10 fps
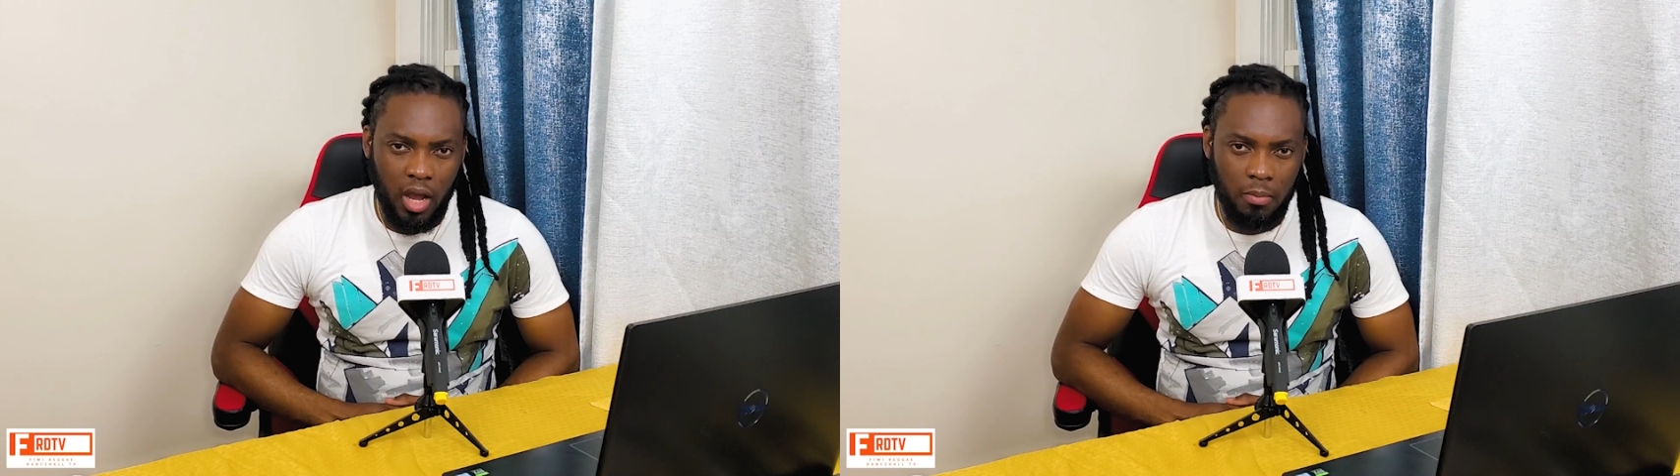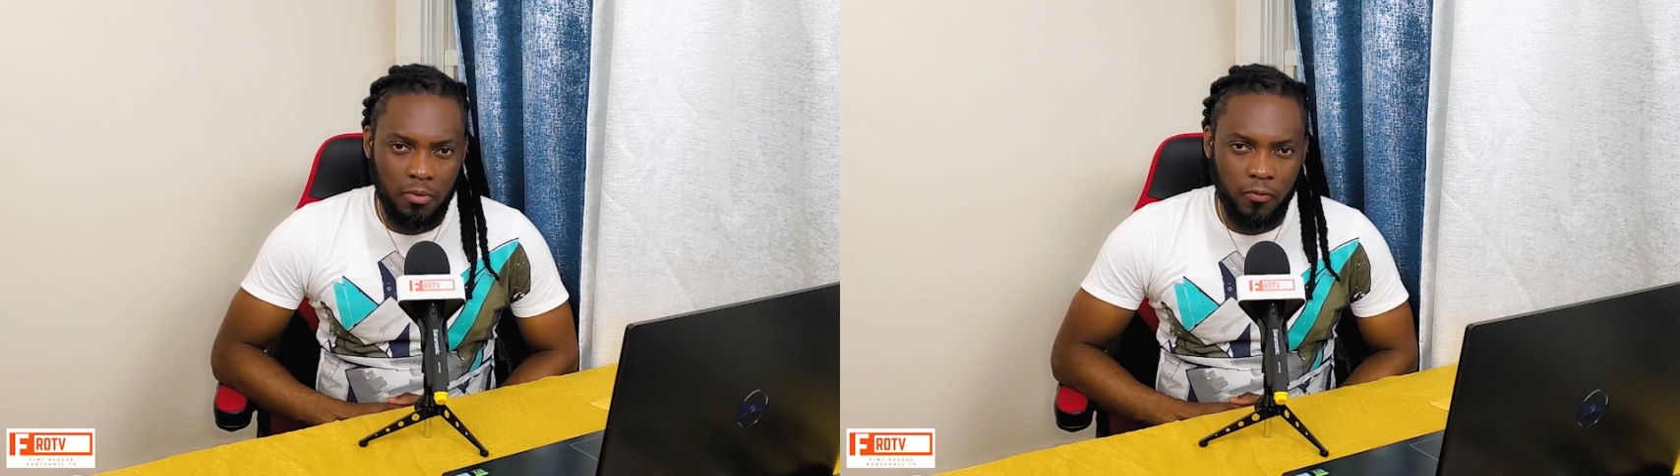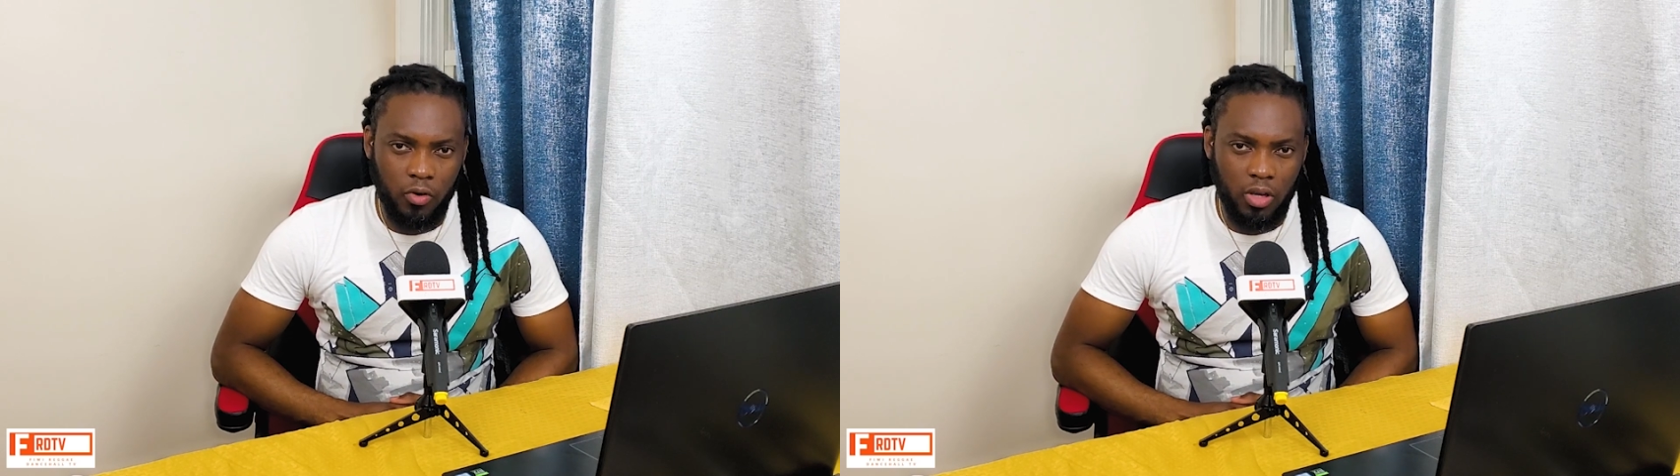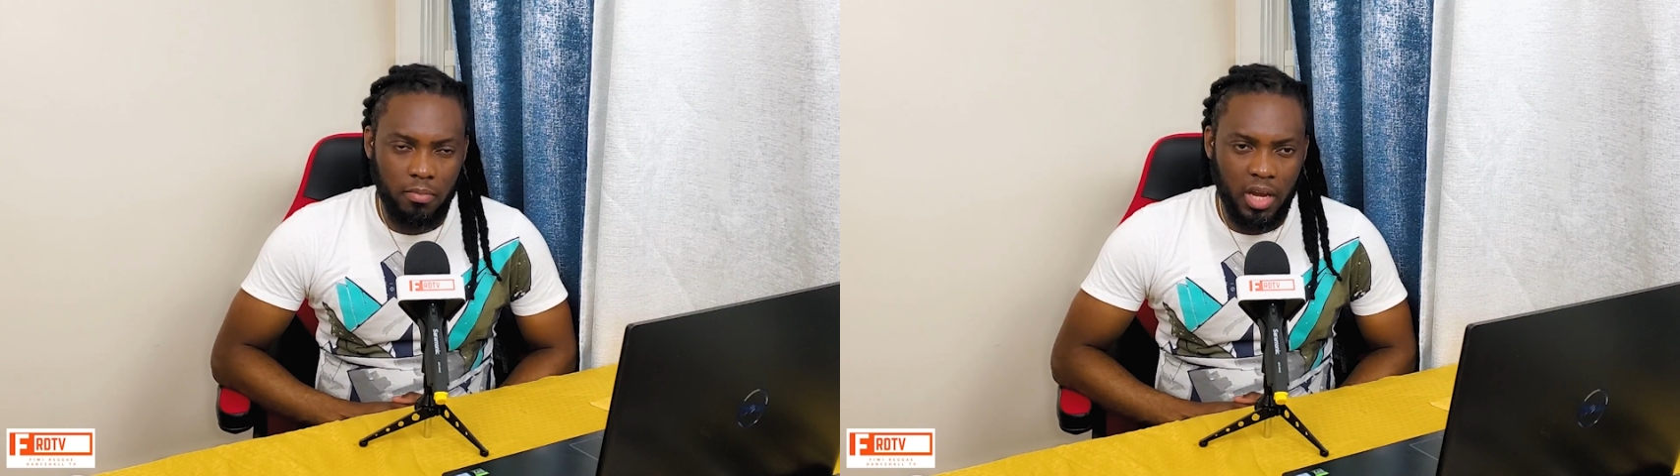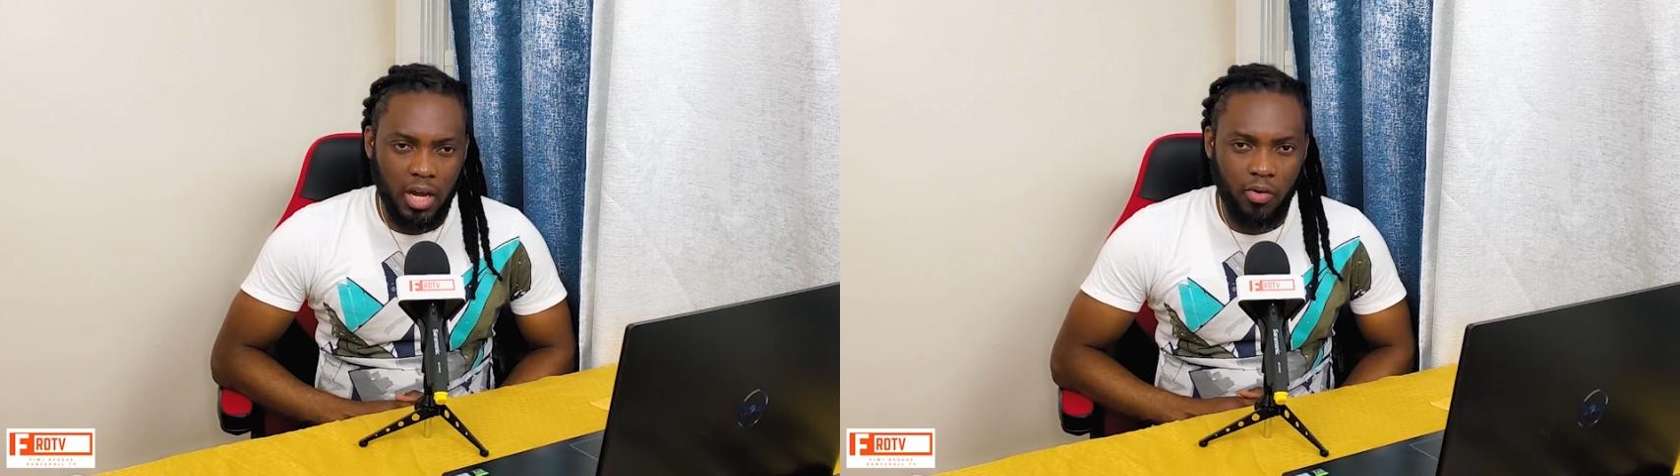or before you
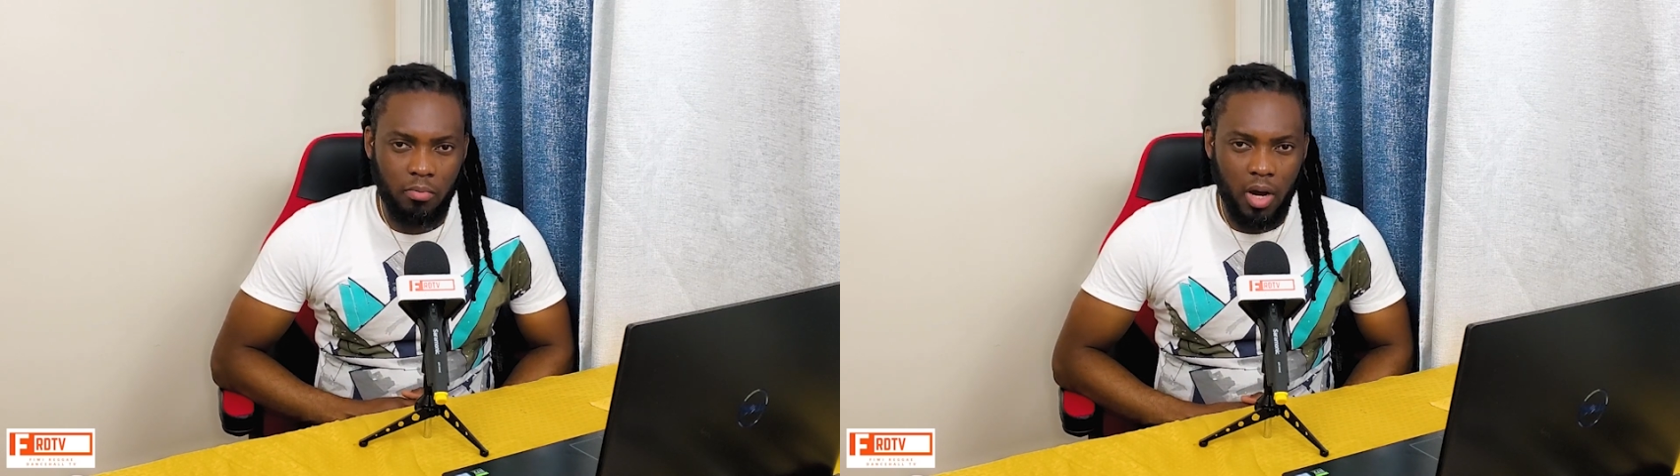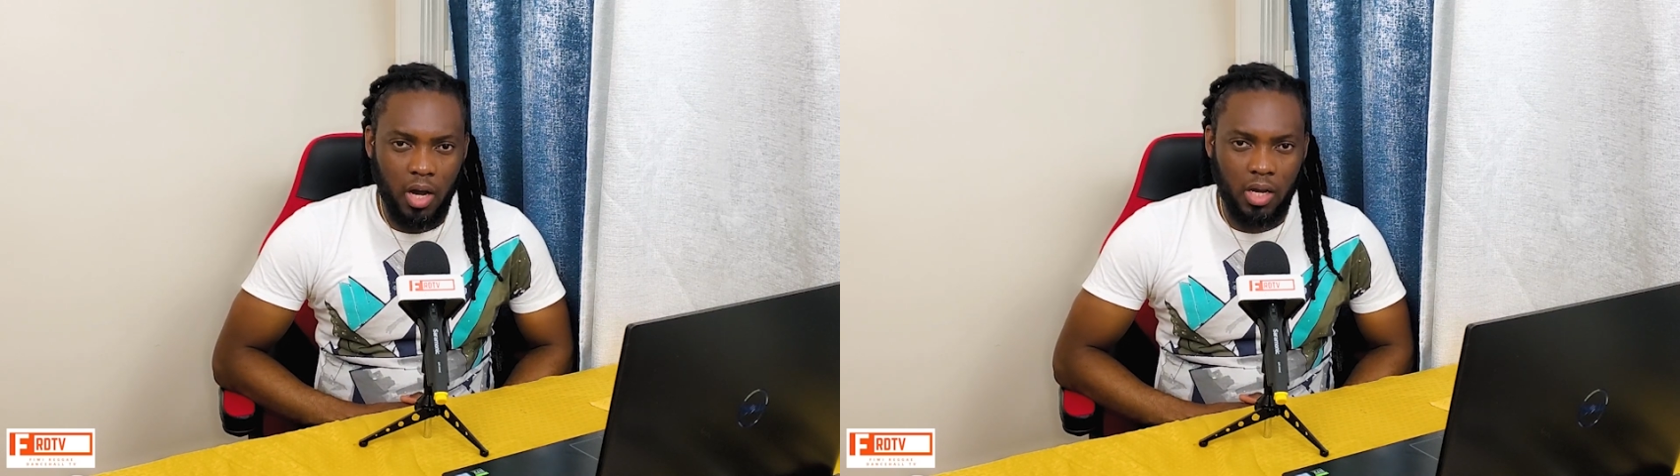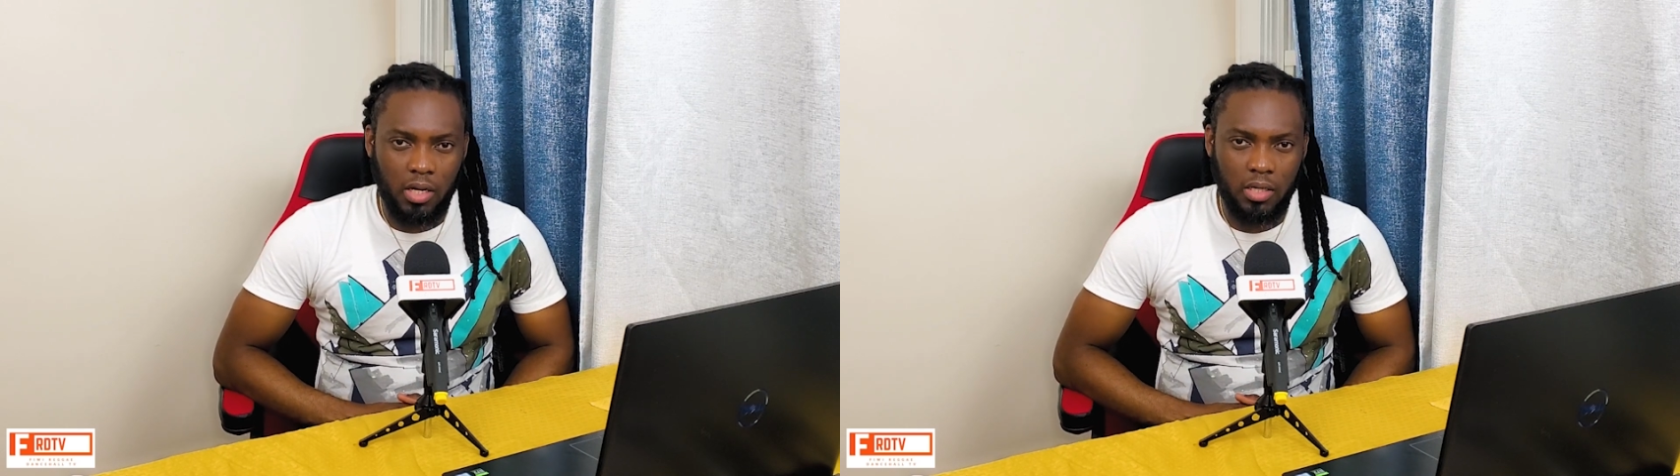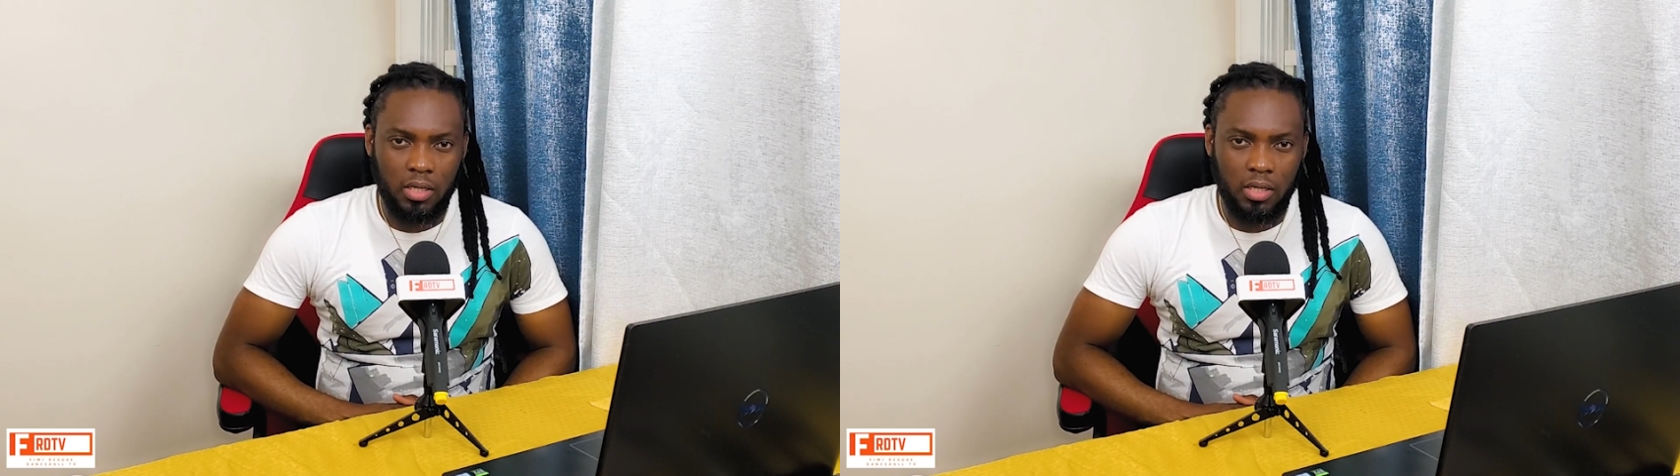make a remark.